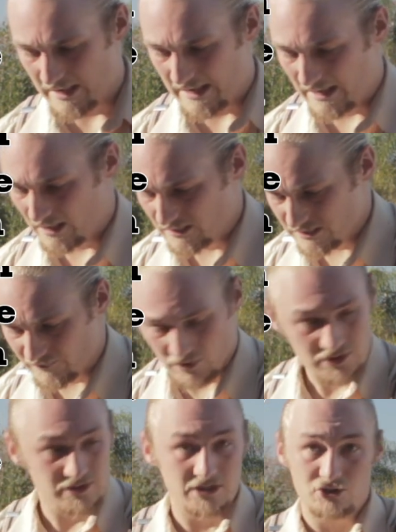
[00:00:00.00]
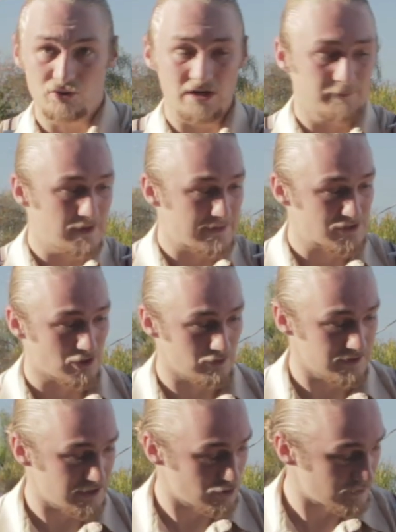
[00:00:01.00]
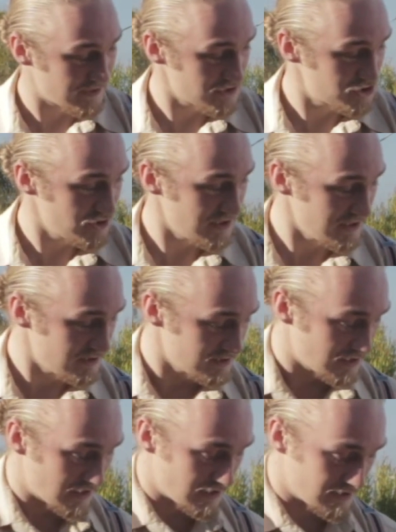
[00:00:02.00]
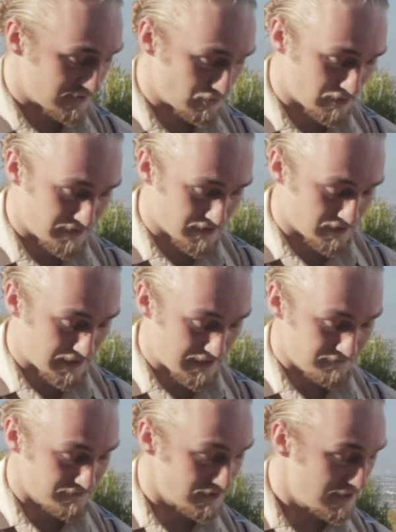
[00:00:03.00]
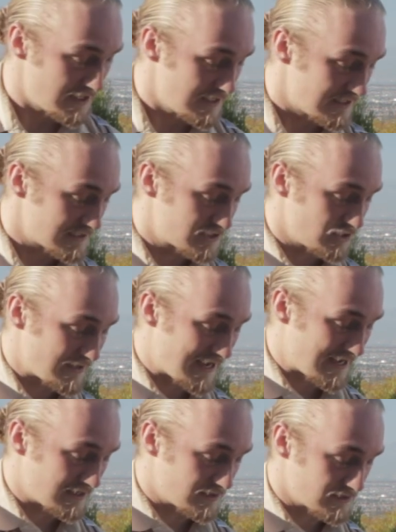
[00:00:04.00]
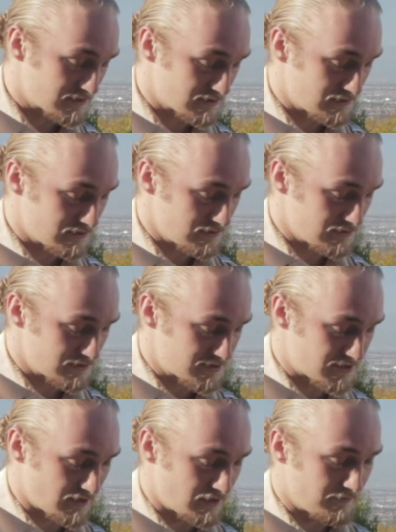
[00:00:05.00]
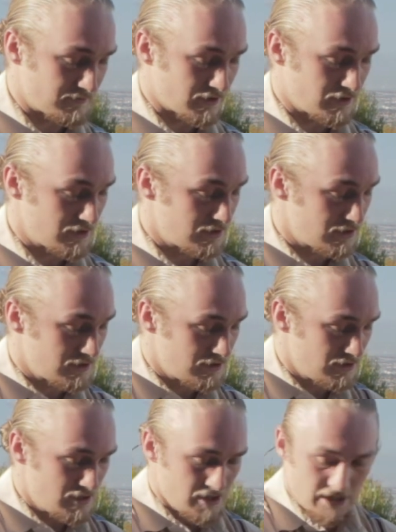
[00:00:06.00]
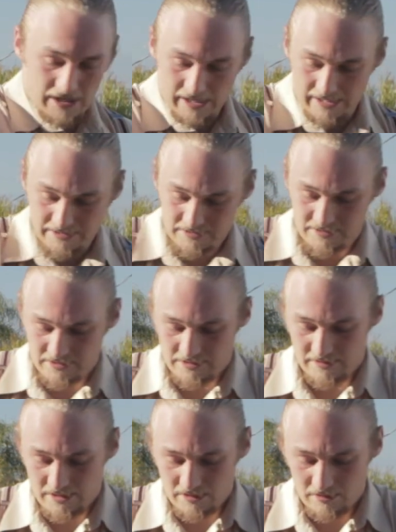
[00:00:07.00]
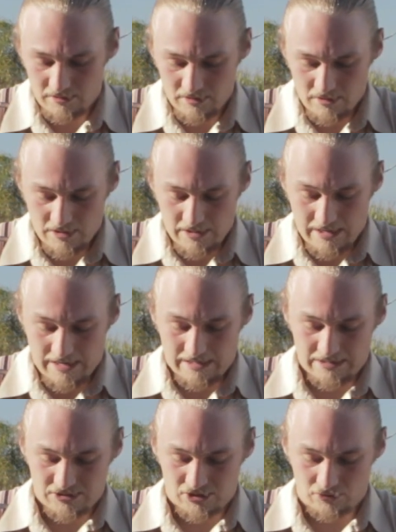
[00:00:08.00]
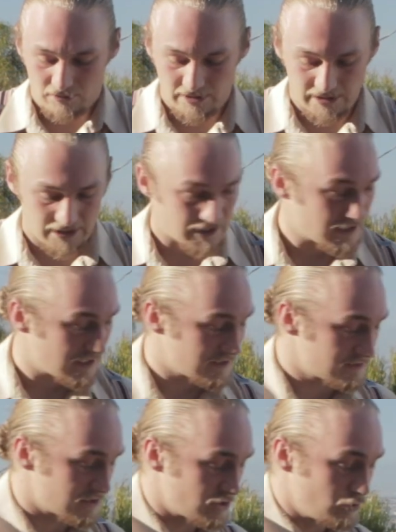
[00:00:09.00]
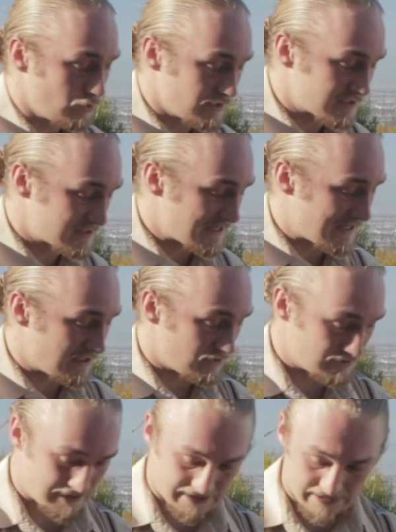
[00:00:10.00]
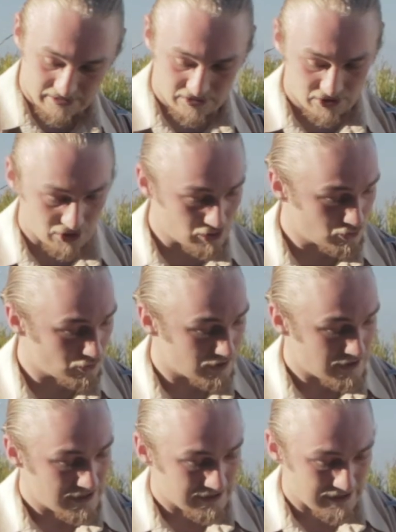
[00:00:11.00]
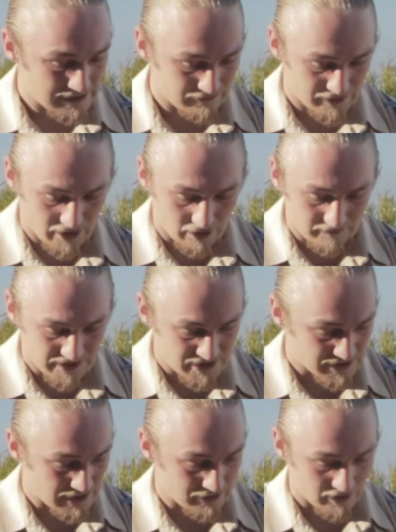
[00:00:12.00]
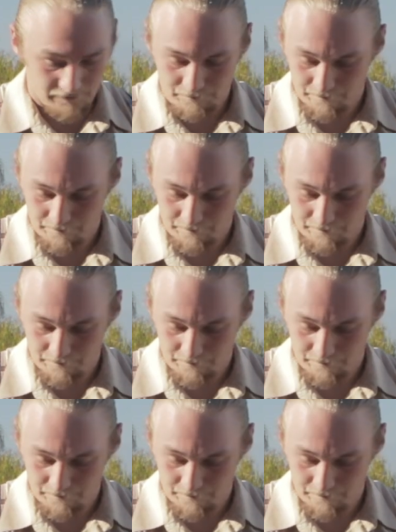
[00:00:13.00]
And as far as the drink bit, that's all the ingredients you need. The only thing left is to add some ice in there. That's to really to cool this down and to kind of get everything all mixed together.